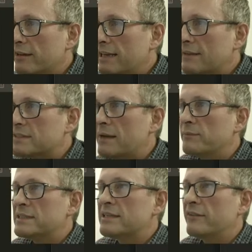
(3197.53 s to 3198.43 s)
and you have some
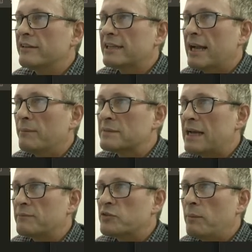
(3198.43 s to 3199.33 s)
material that comes
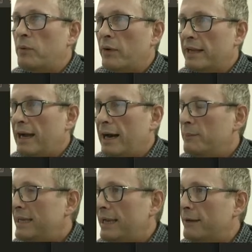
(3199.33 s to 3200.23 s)
up to a point up
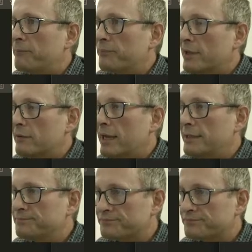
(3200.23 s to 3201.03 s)
here. Okay,